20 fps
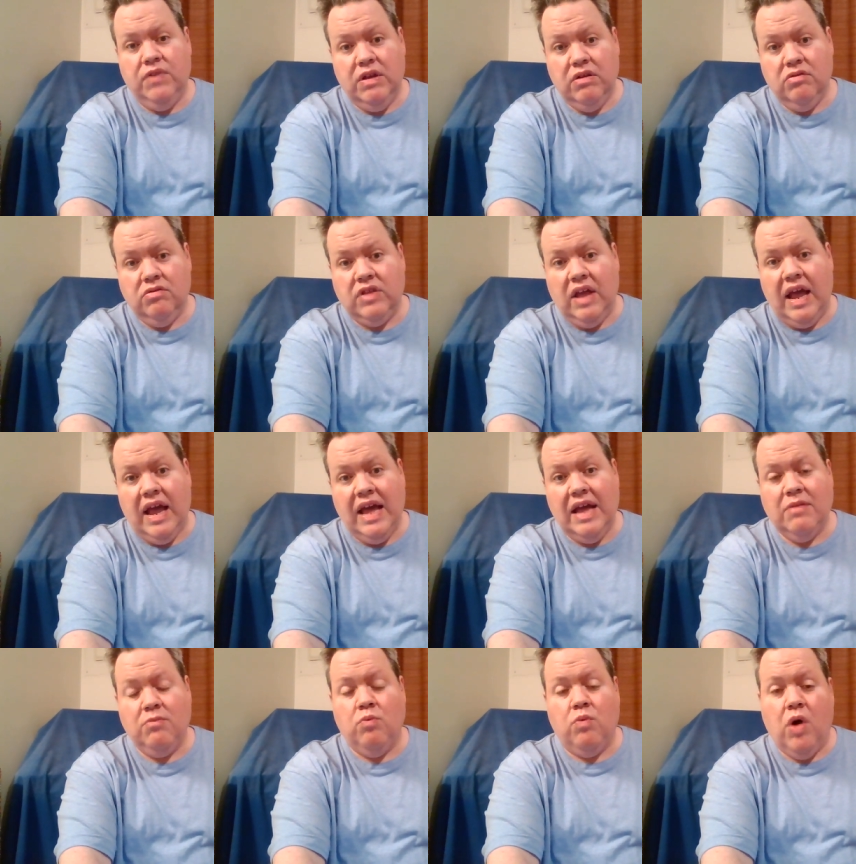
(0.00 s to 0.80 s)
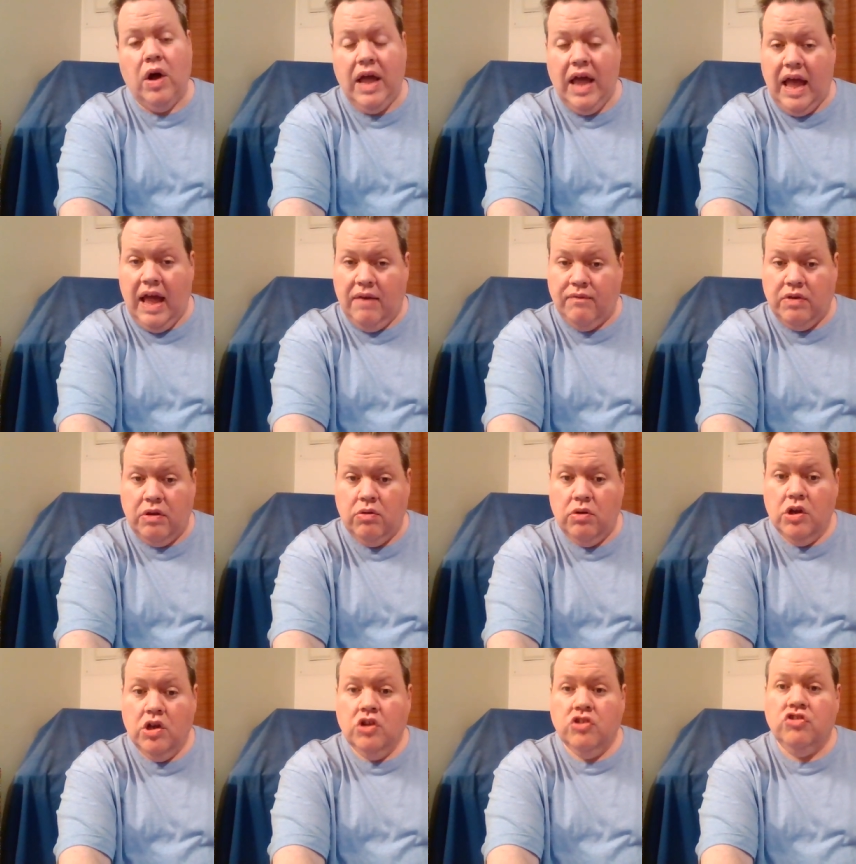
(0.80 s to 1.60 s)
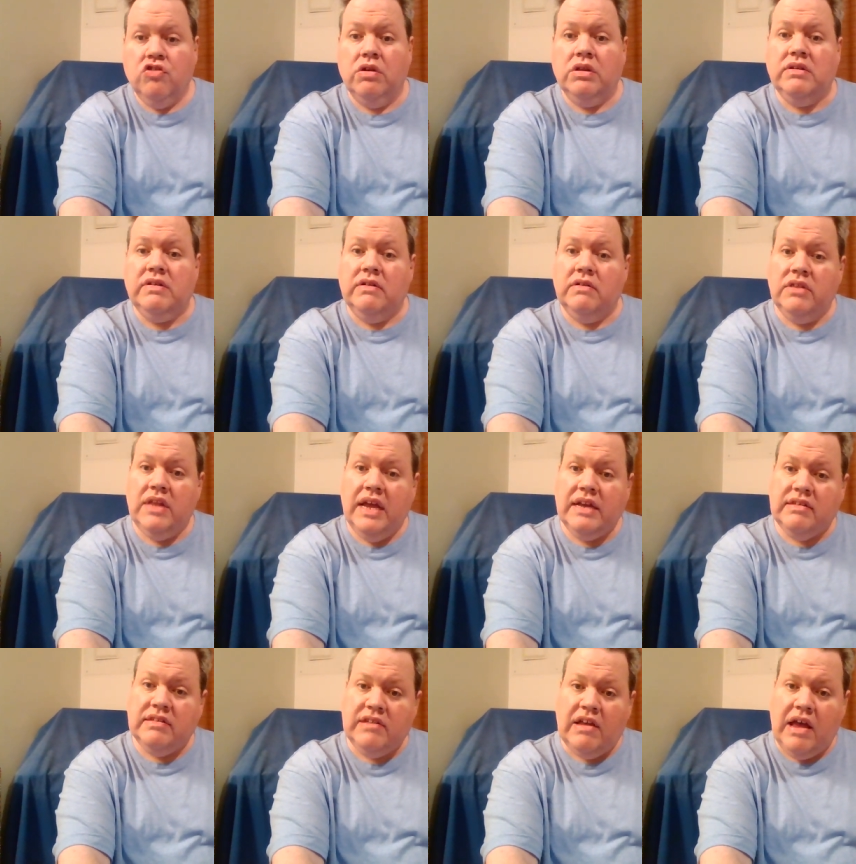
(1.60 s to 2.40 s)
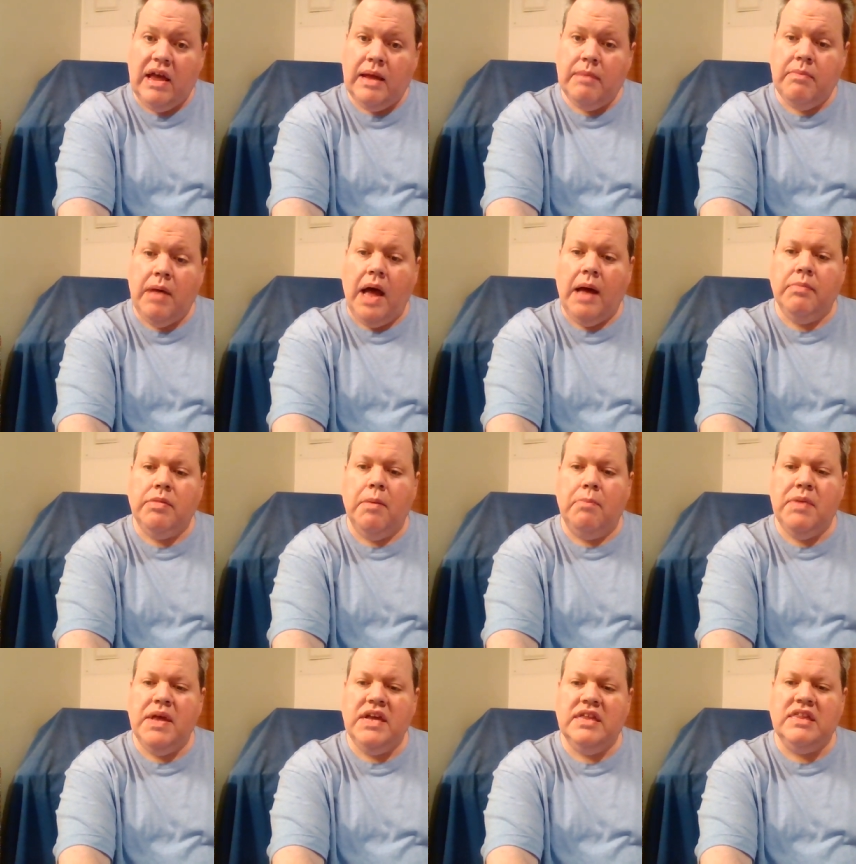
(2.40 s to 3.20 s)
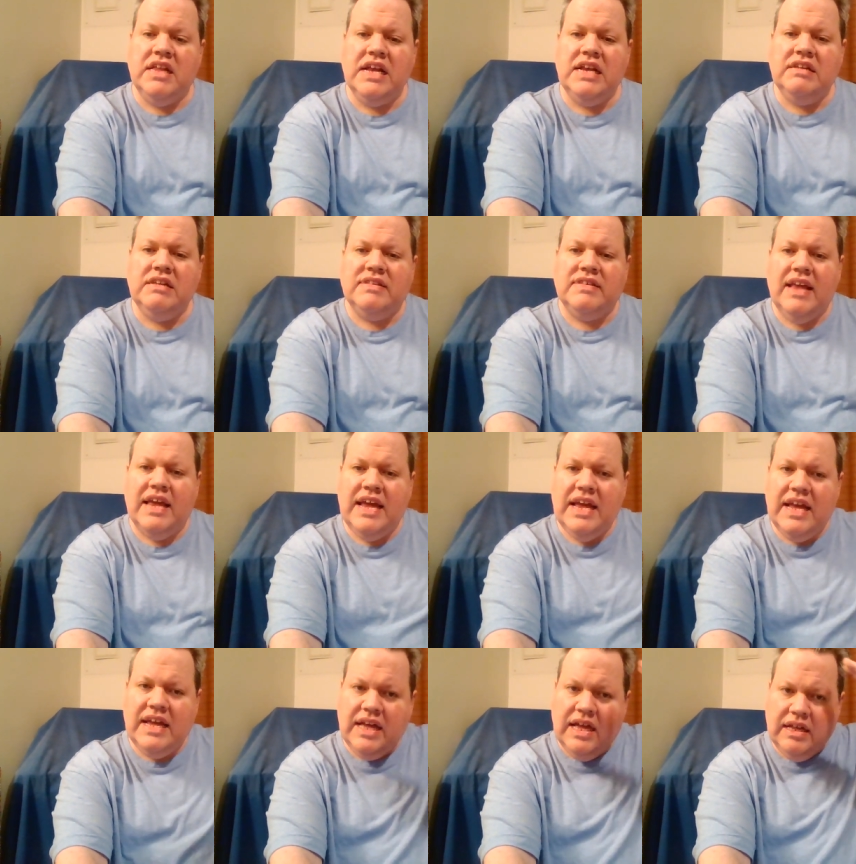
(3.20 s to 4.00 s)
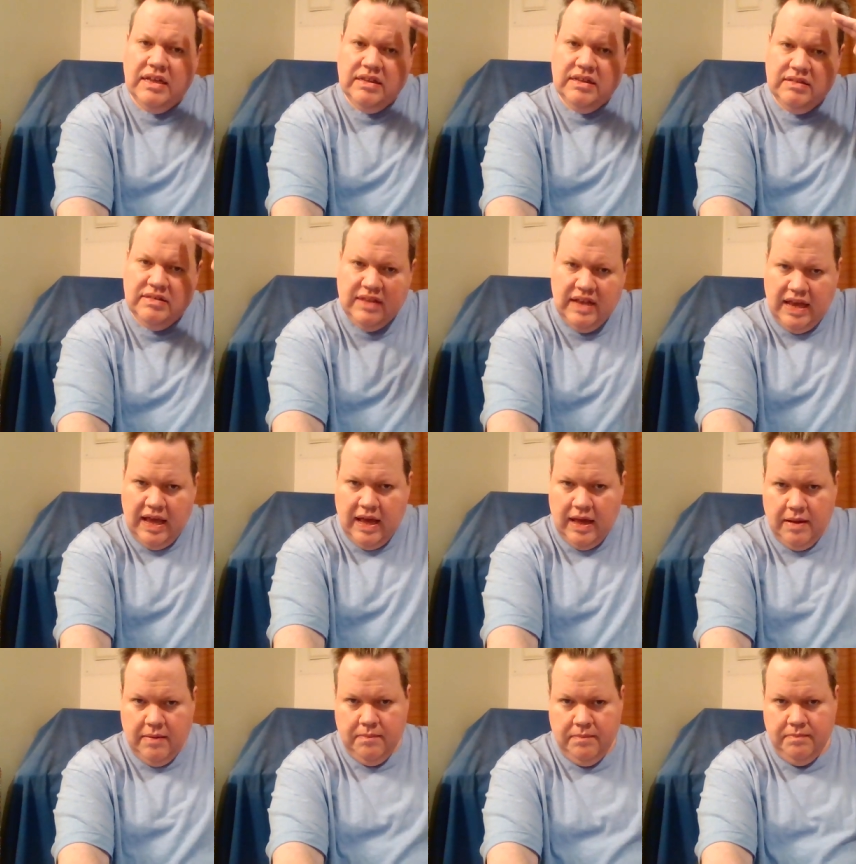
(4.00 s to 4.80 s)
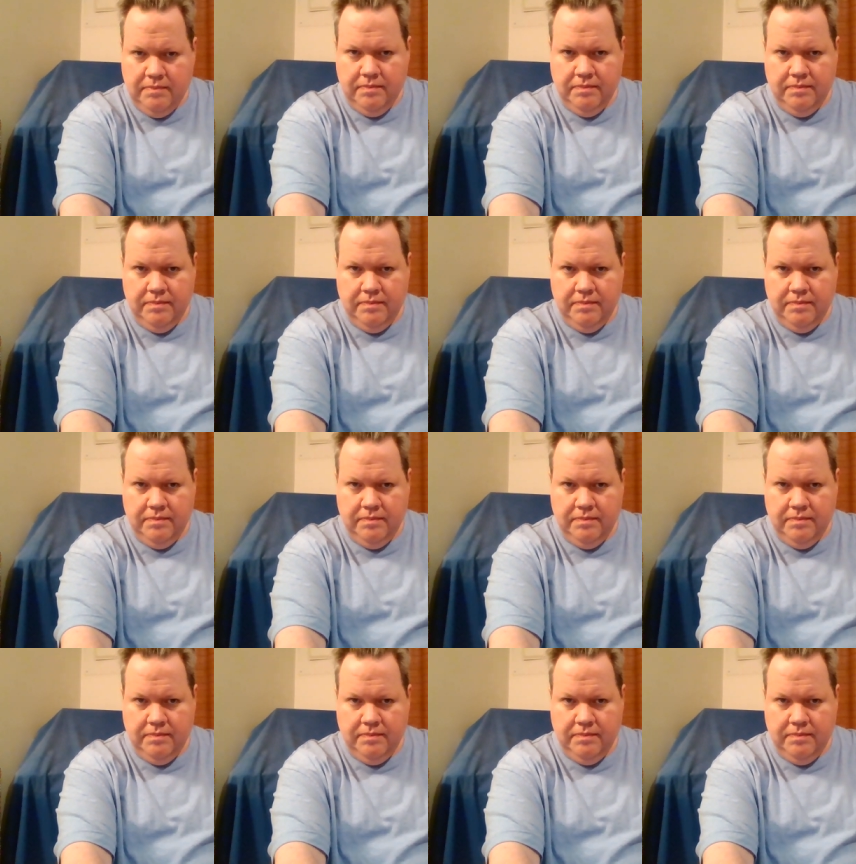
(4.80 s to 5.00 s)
views and what have you. So until next time, I'm the Big D saying, see ya.